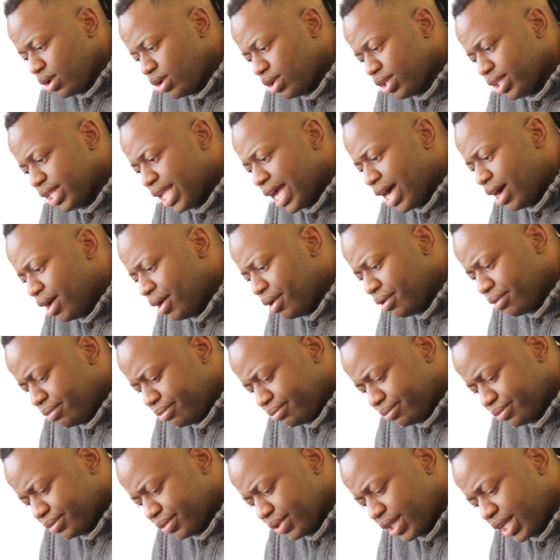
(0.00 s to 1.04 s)
Now,
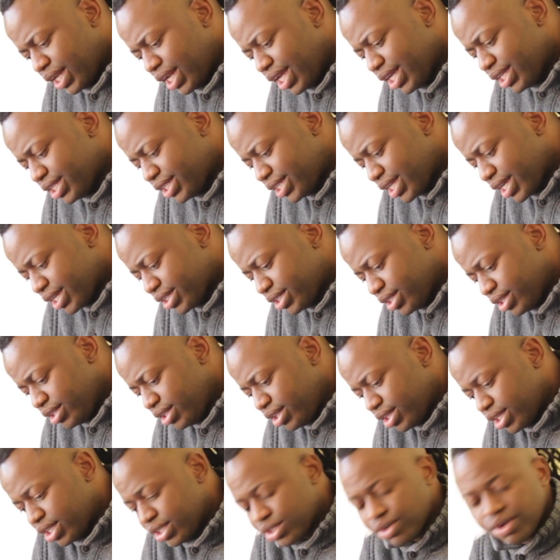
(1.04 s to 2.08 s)
the next
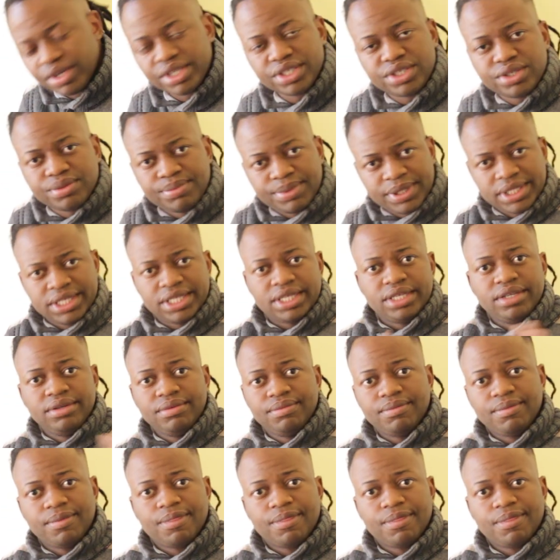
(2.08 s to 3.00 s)
section is going to be